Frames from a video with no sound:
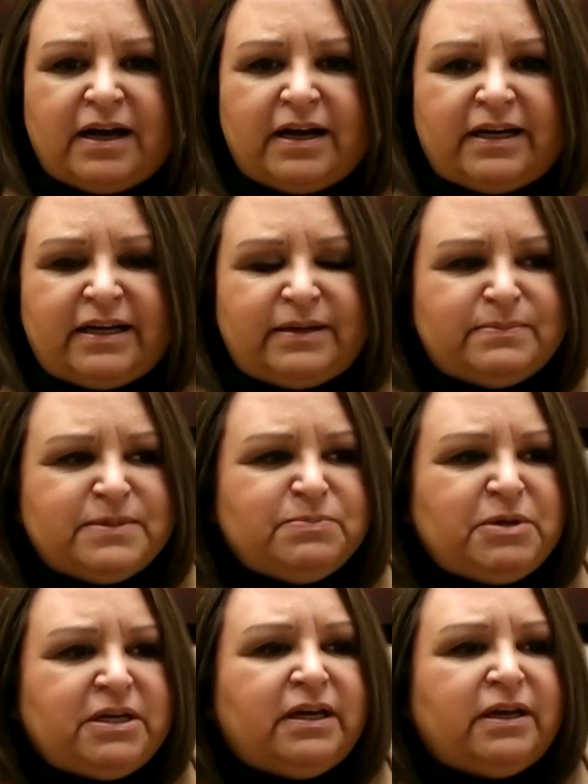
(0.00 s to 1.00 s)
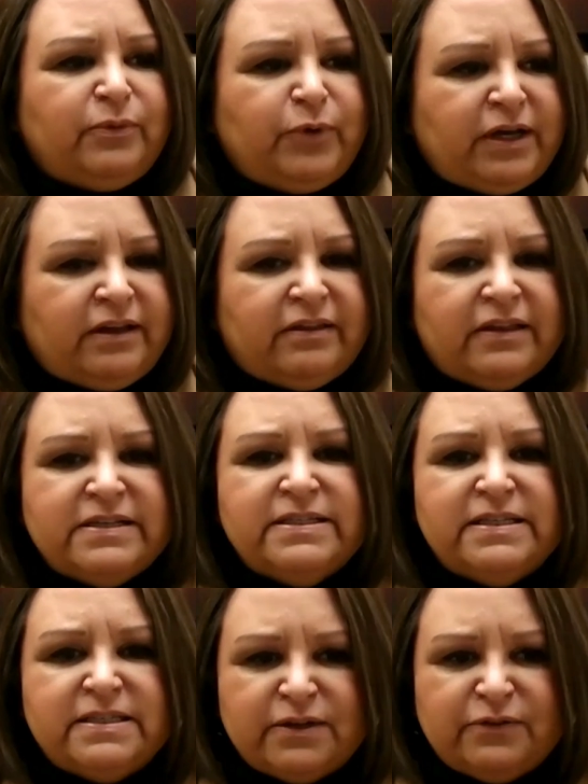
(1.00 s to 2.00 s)
I am speaking with
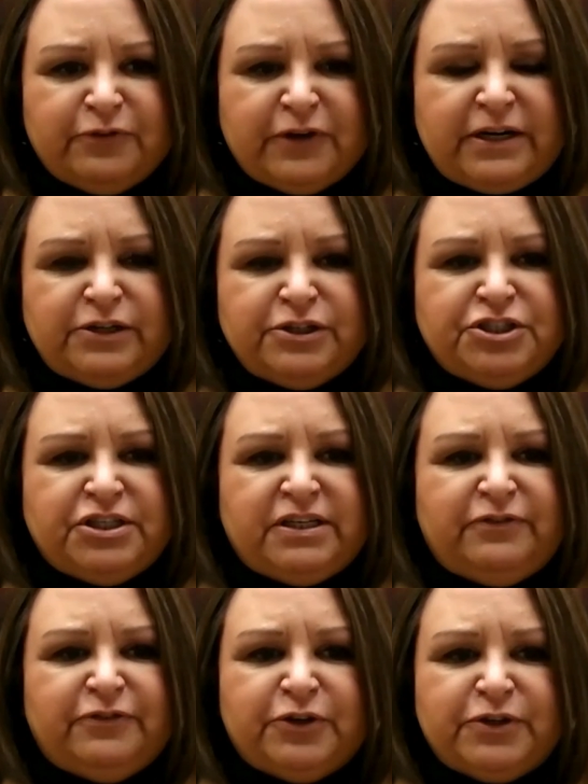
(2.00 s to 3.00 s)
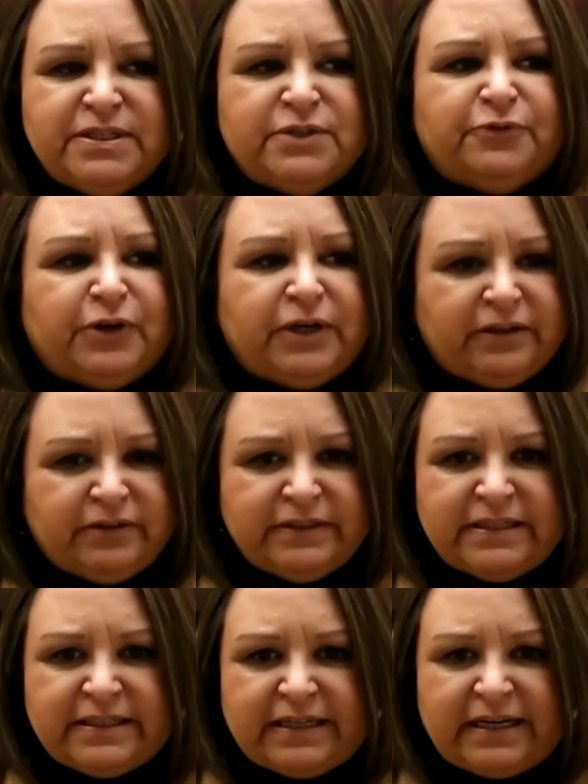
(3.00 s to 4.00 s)
Assistant Fire Chief Christopher Hill
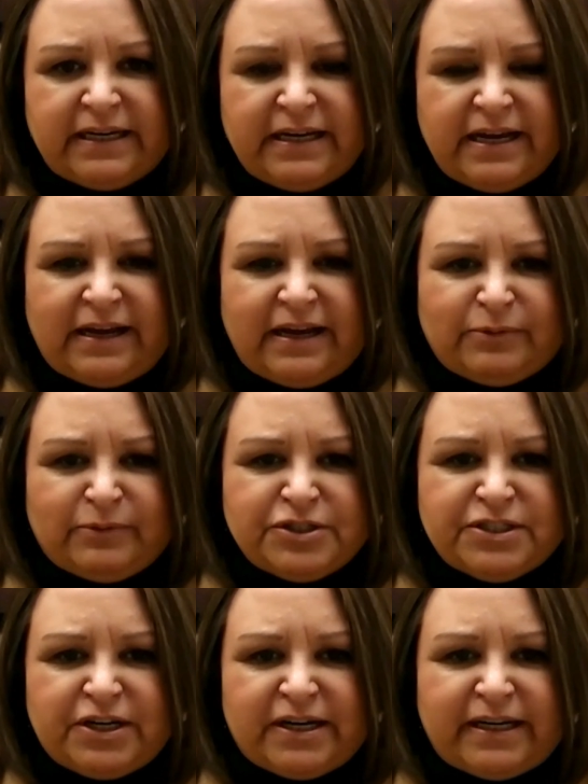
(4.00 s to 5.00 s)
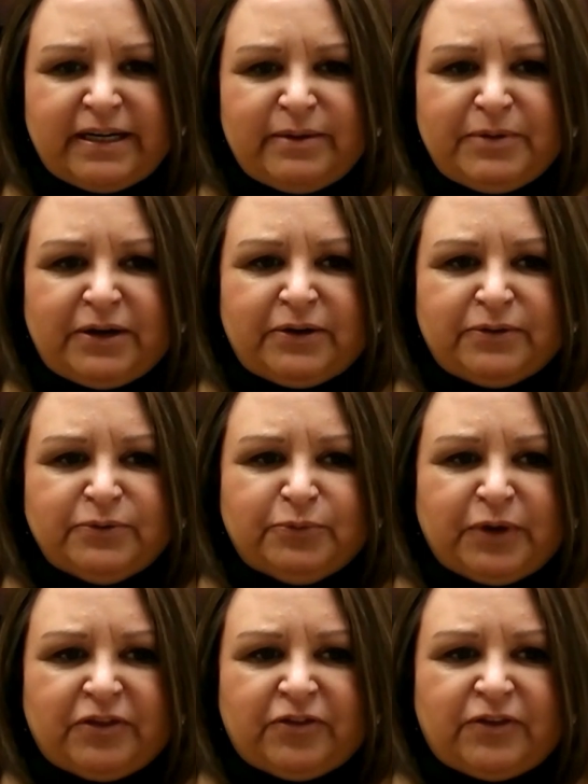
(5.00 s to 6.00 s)
today, and we're just talking about
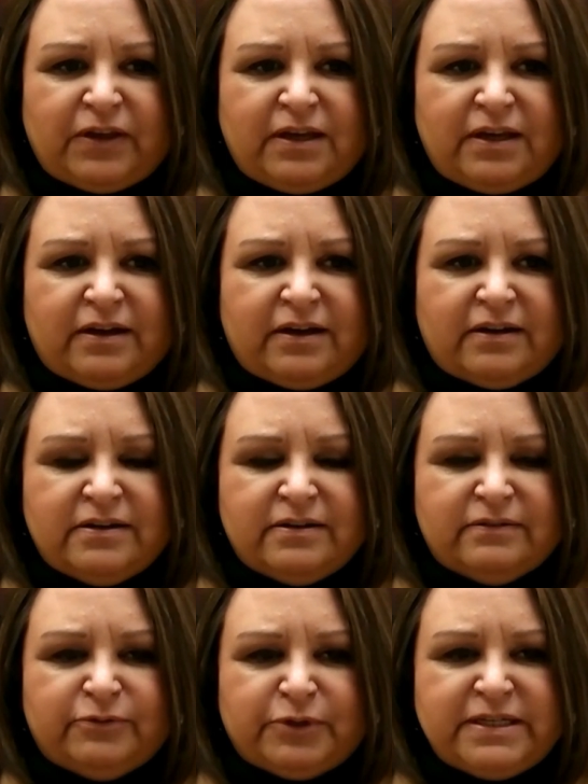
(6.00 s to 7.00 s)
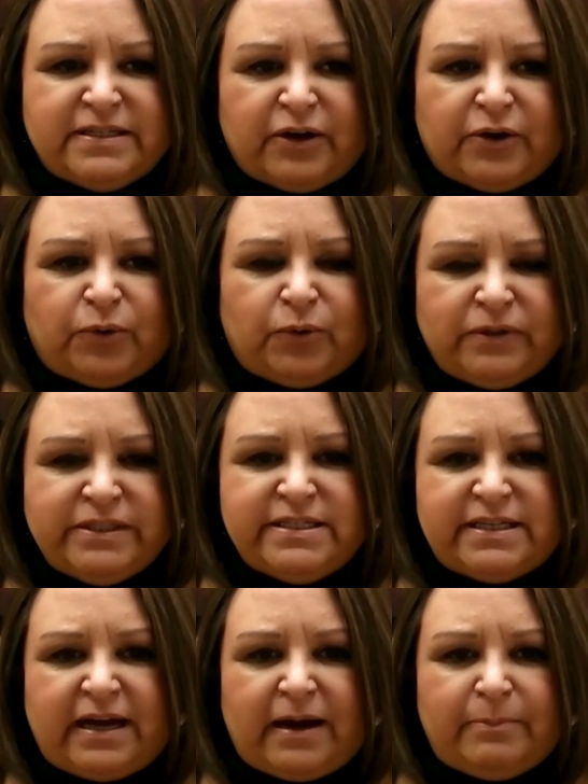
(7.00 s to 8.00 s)
with the recent cold
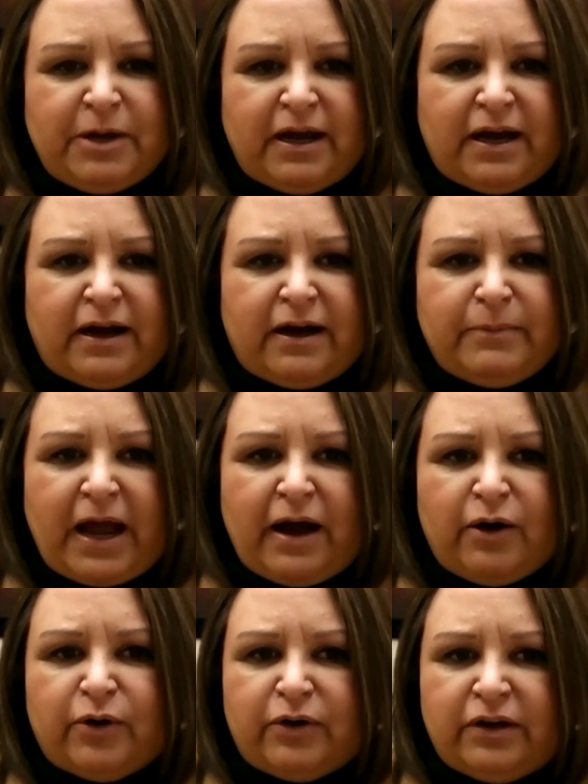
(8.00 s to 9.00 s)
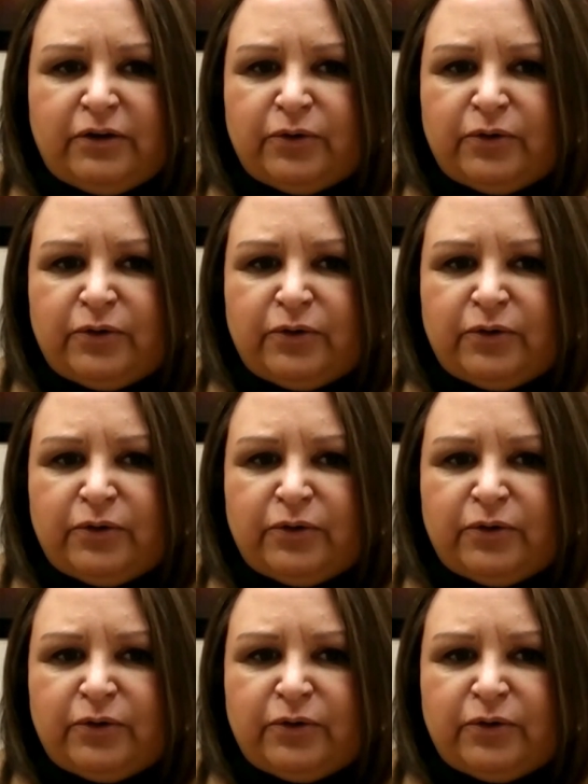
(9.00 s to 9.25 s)
snap, how